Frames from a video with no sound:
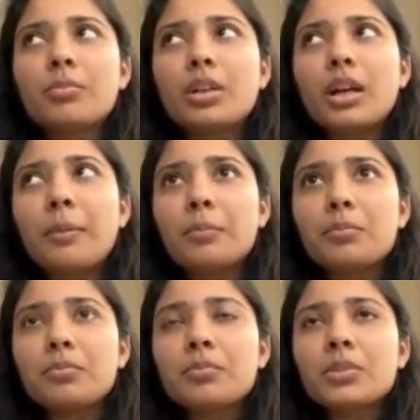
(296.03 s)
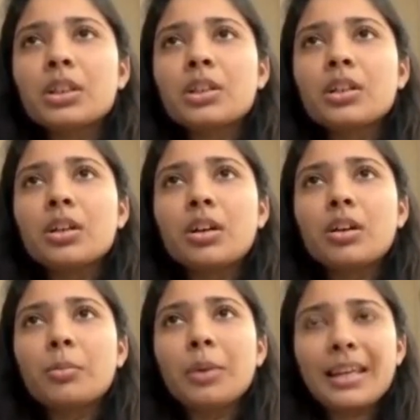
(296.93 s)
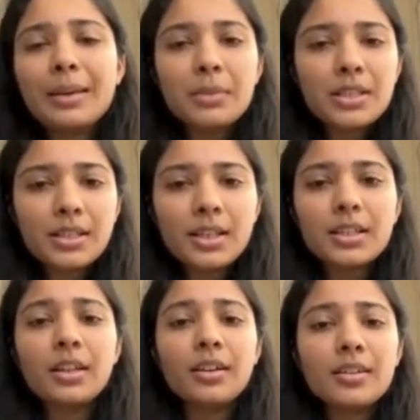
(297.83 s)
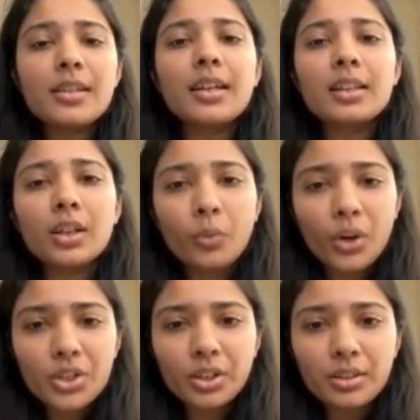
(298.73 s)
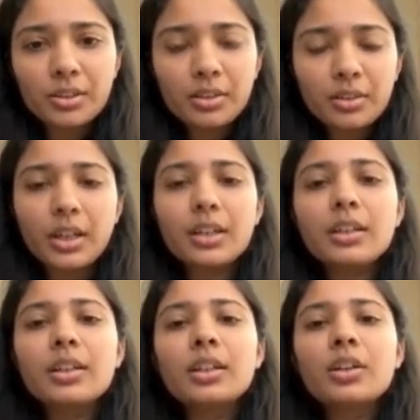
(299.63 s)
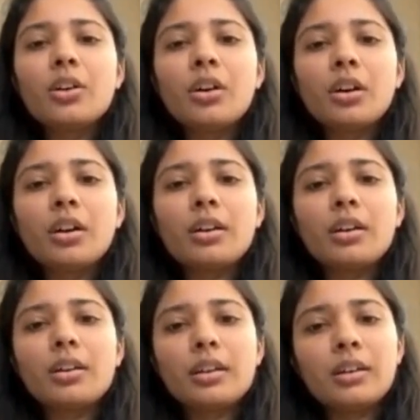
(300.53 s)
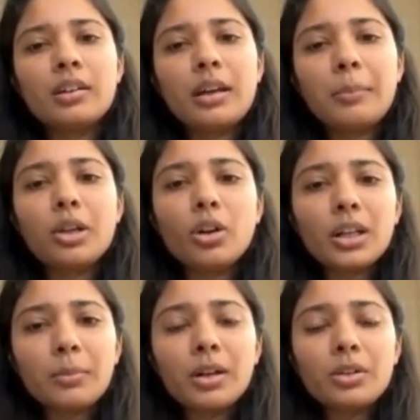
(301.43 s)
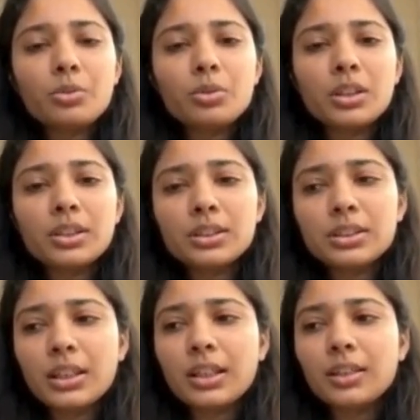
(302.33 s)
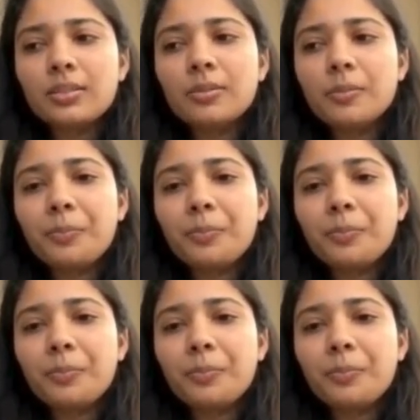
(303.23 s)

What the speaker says: I'm making mistakes in understanding the questions, right? Or am I not able to understand